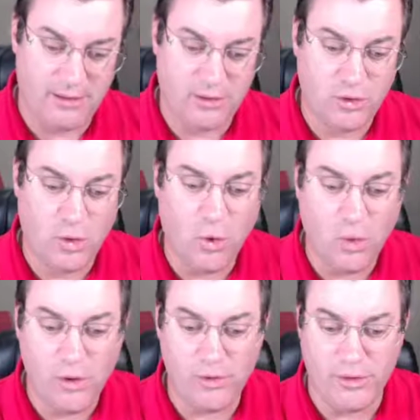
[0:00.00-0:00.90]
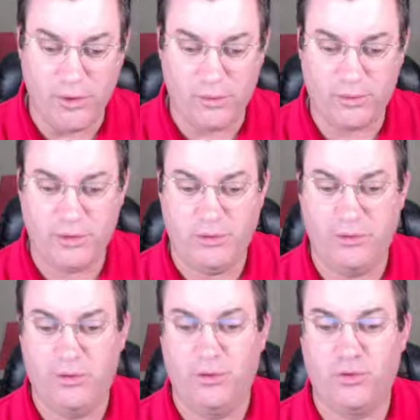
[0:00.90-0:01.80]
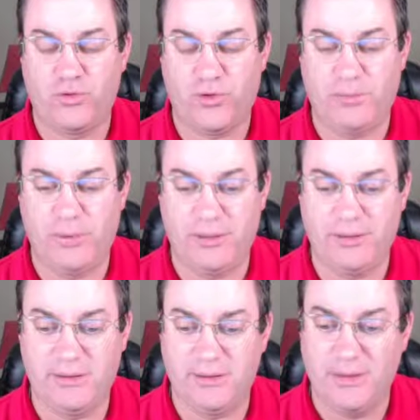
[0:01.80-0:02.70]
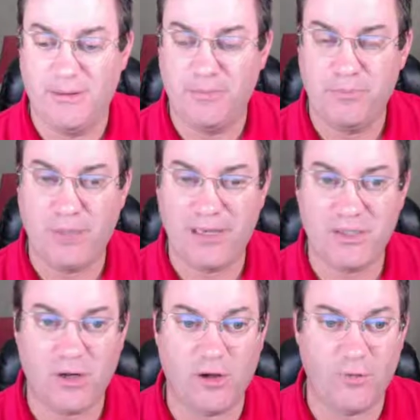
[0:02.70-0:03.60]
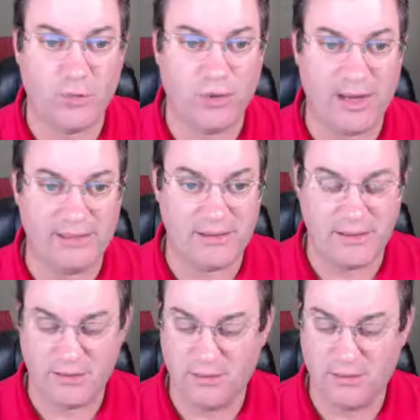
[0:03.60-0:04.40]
quarter note triplets, but I start off with rests.